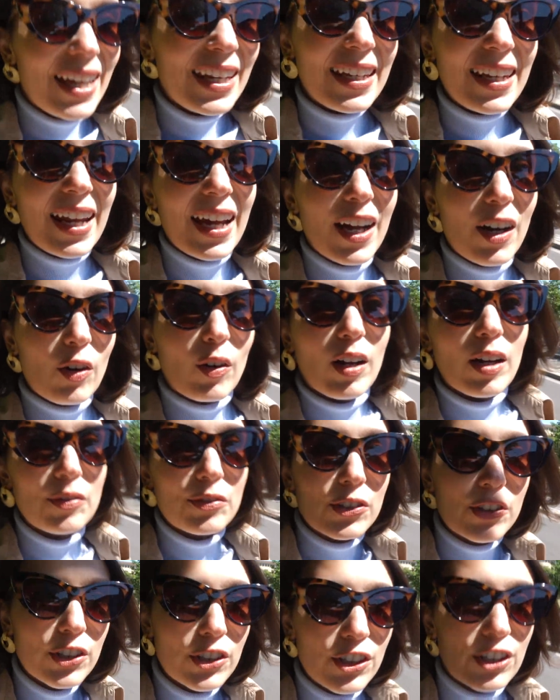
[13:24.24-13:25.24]
Now
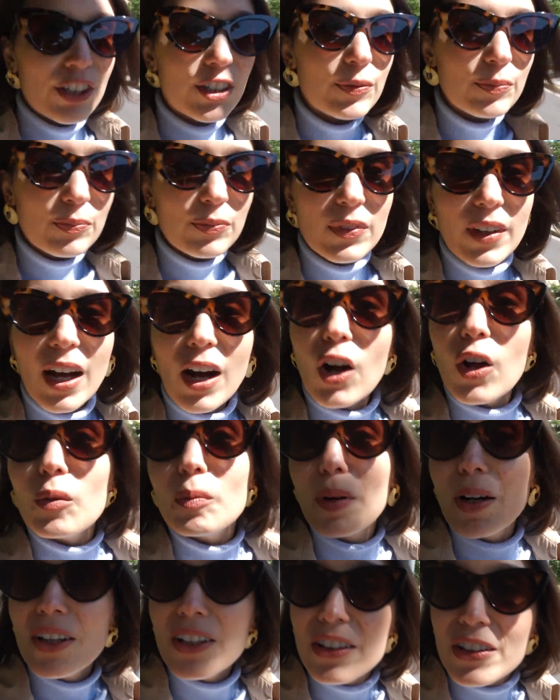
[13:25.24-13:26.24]
after a whole
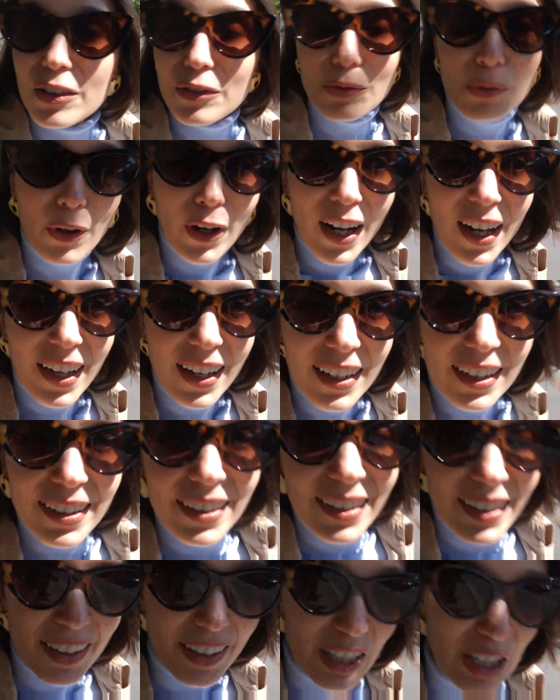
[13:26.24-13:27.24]
bottle of
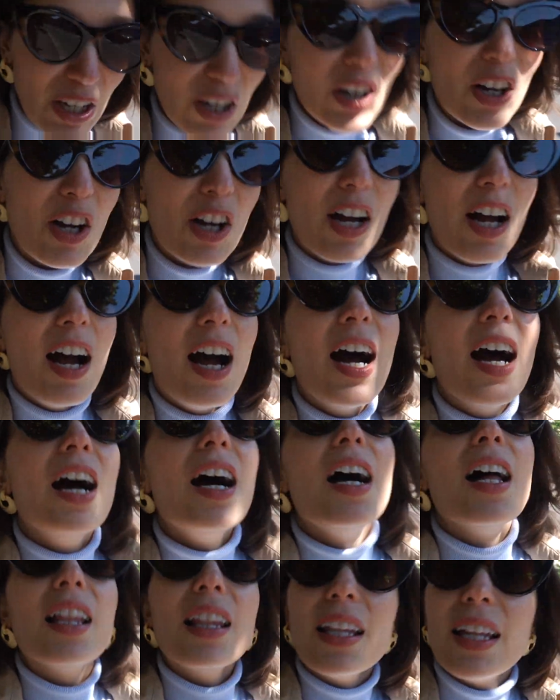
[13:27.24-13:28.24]
wine,
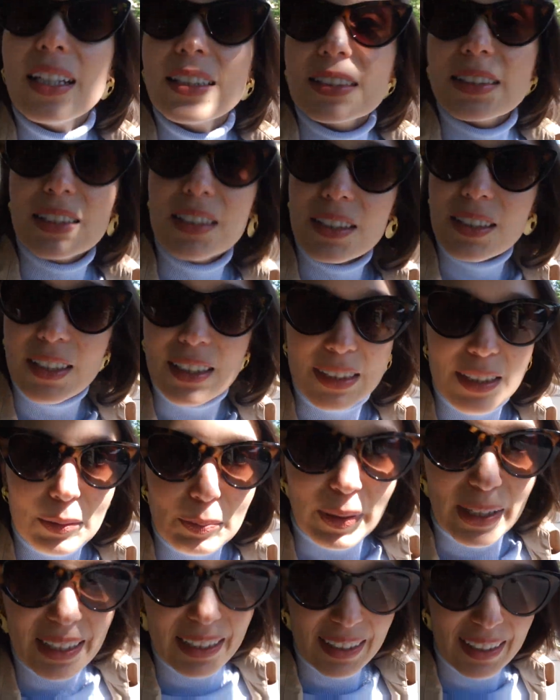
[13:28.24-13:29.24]
let's look at some
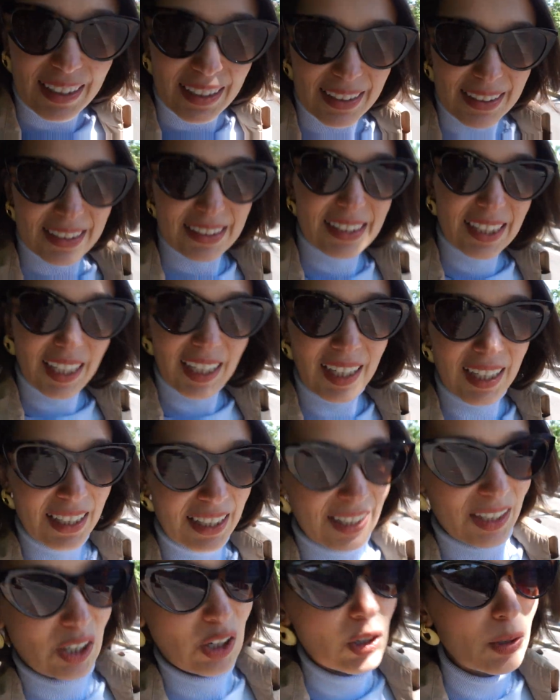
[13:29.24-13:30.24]
paintings.
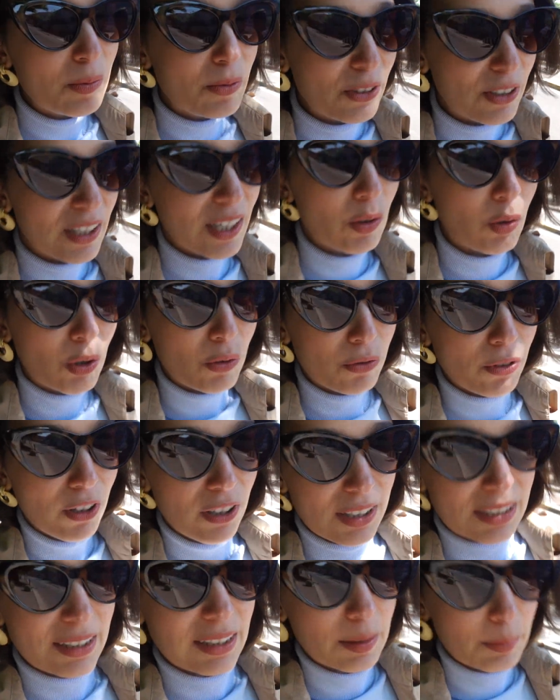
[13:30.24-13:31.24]
Hopefully I won't fall
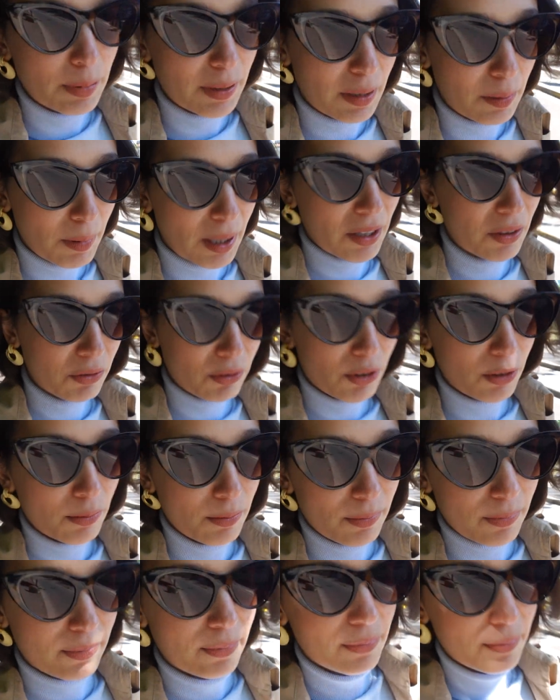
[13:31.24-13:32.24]
asleep in the bathroom.